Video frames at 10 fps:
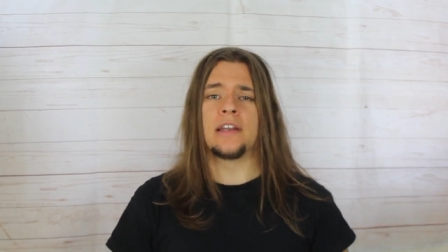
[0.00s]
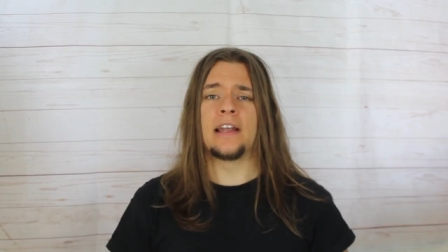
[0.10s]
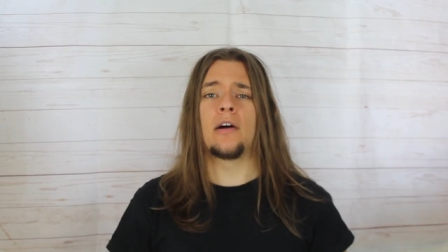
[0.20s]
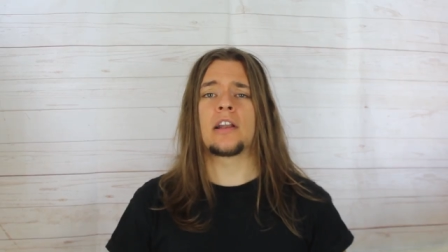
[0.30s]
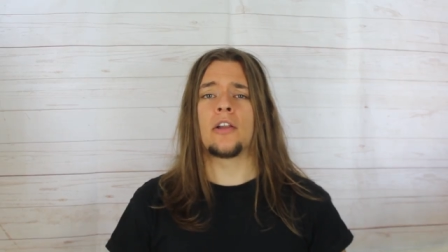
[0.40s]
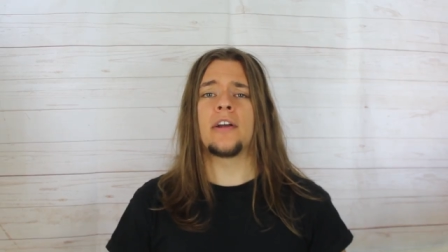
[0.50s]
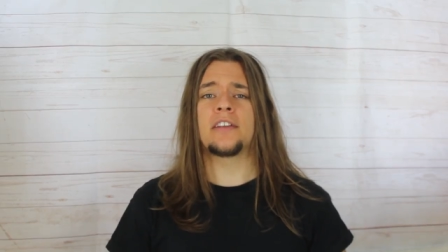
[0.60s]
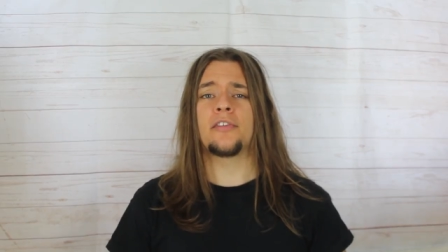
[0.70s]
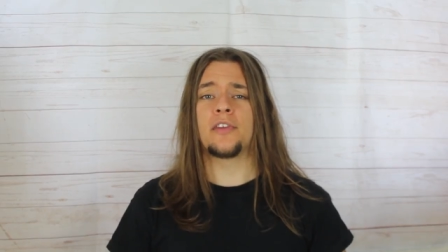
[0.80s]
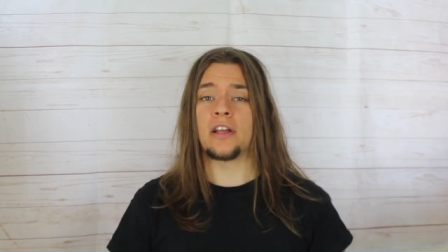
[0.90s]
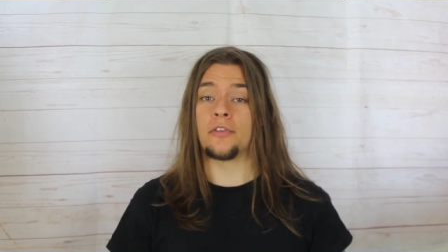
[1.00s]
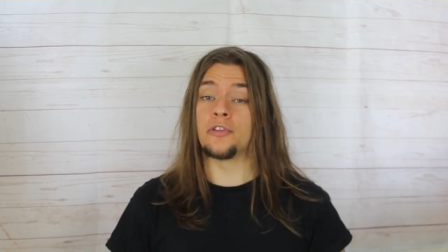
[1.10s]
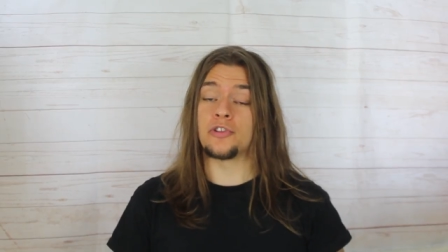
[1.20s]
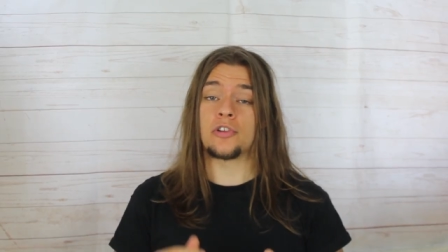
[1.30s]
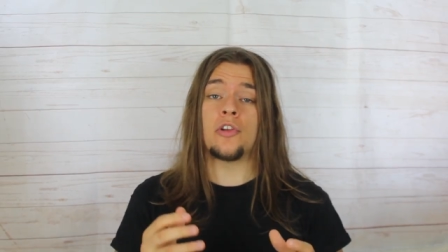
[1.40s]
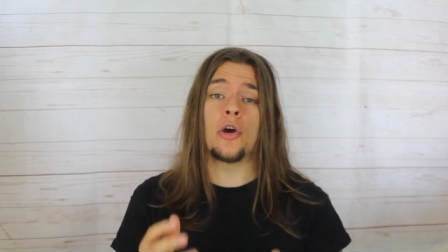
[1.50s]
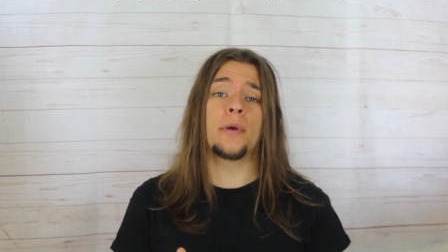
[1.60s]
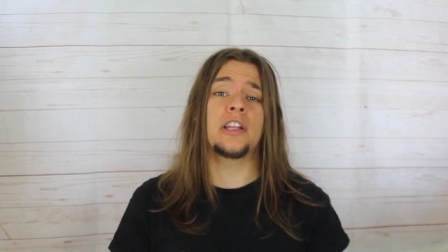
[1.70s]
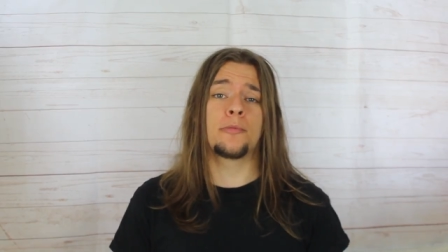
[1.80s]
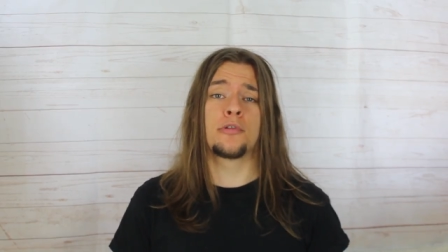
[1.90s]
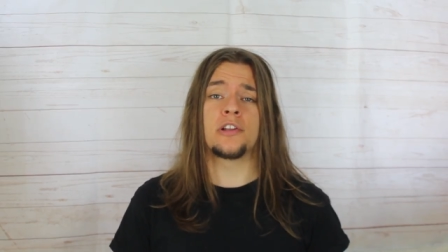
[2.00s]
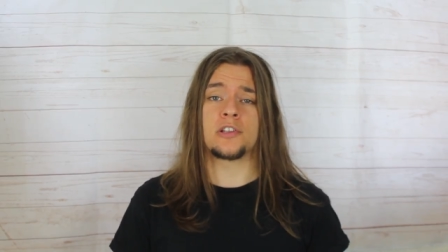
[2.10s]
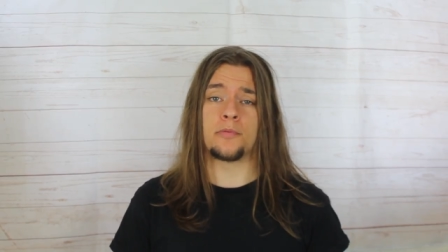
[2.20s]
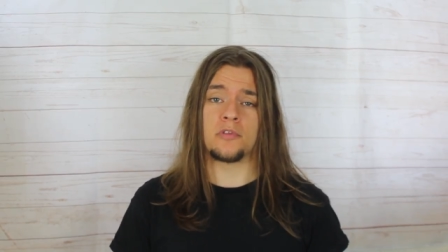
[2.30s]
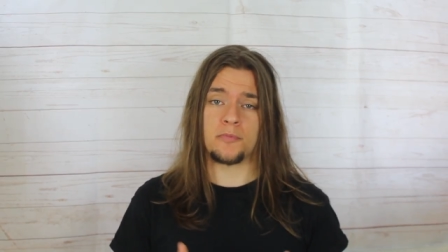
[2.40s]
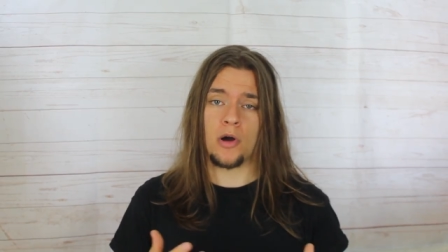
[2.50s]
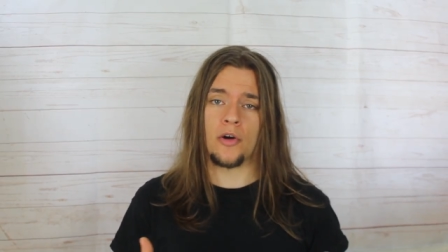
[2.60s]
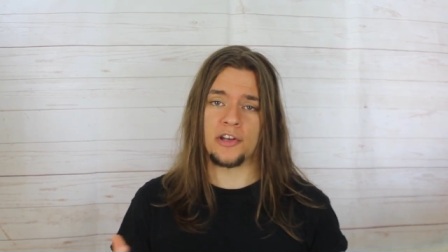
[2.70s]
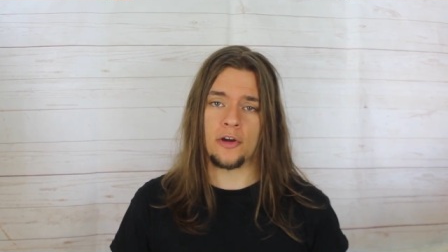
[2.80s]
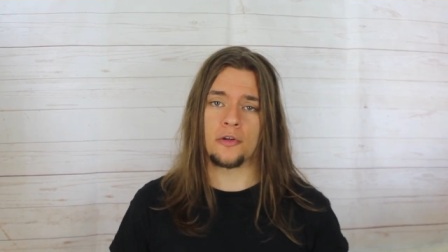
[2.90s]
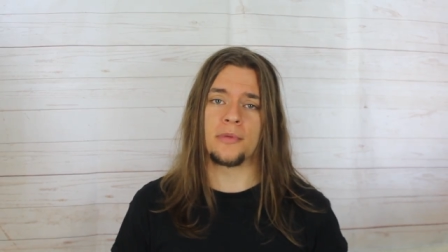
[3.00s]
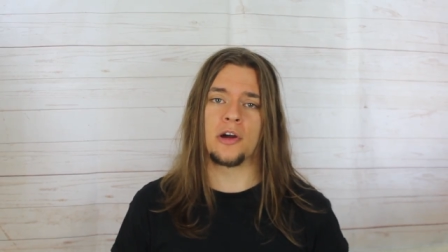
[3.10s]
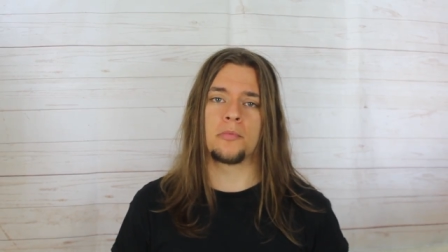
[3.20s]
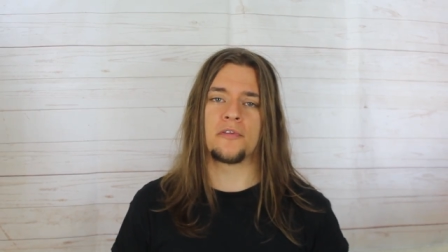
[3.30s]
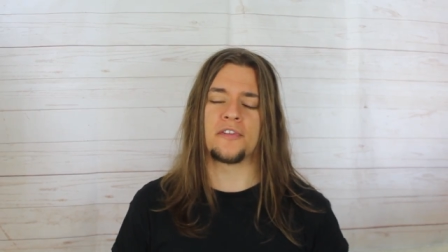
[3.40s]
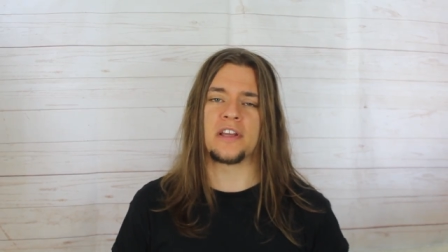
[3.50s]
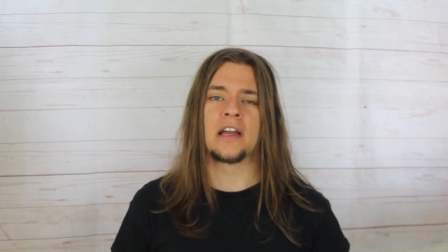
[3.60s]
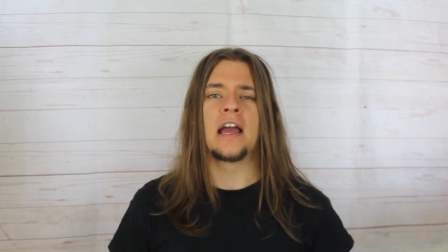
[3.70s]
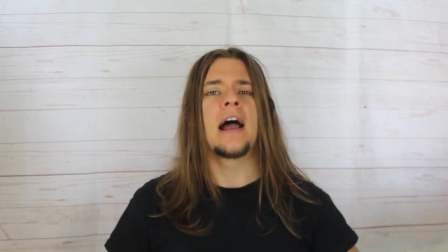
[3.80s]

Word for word: Now I'd like to think that just knowing the principles behind homeopathy,